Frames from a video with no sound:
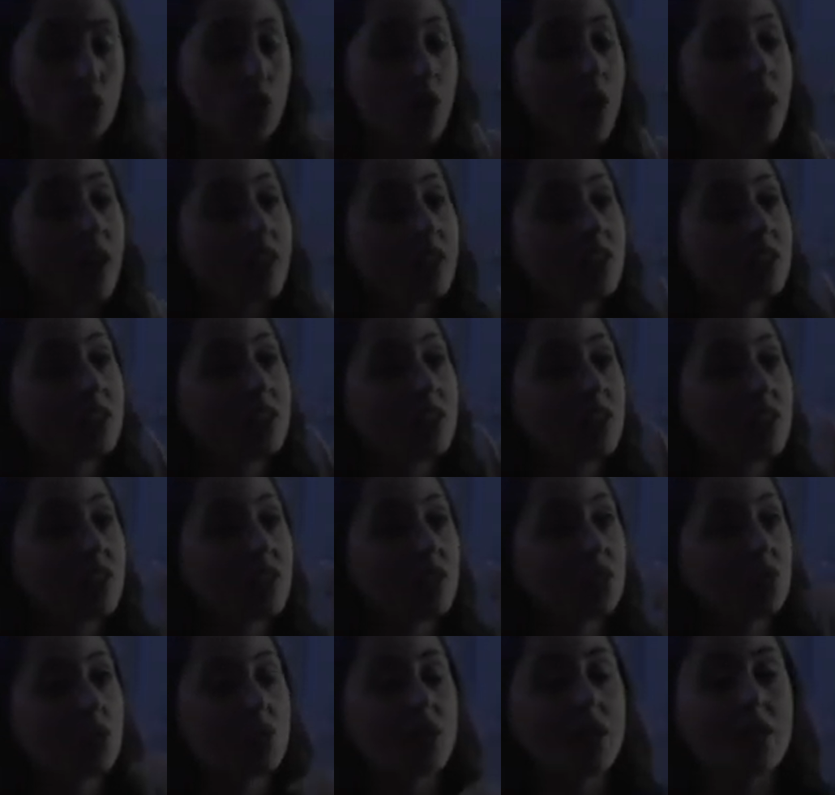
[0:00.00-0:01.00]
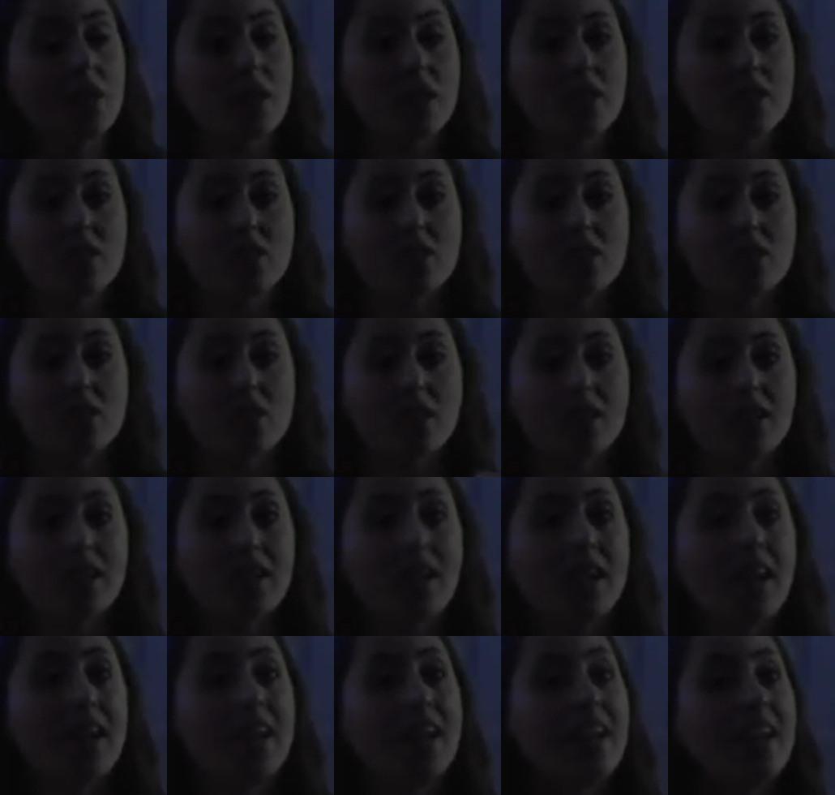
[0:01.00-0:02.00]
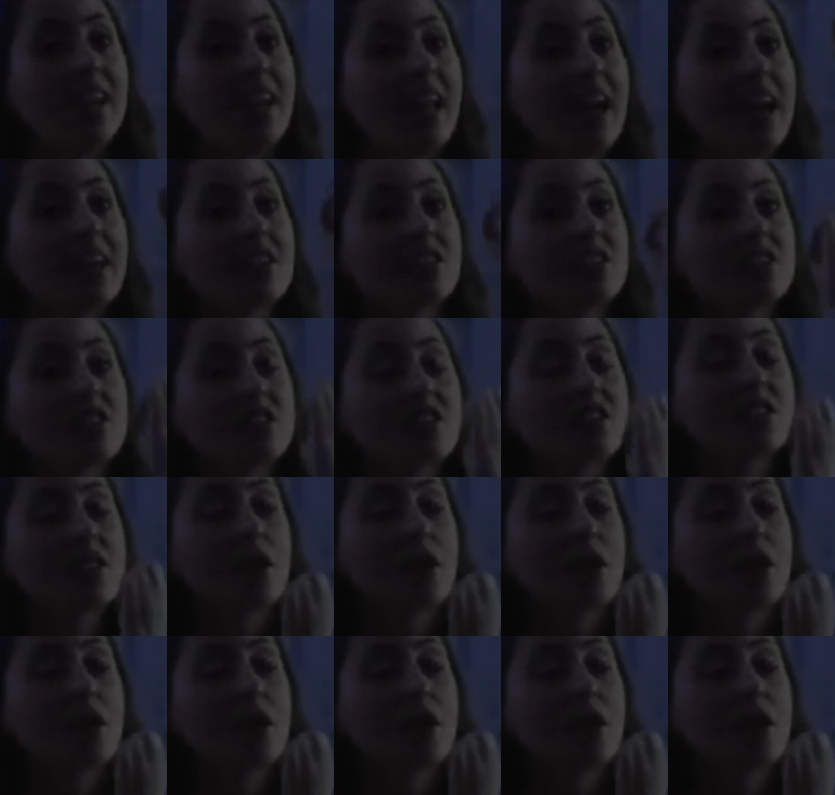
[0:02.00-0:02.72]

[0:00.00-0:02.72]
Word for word: why she is doing it. Last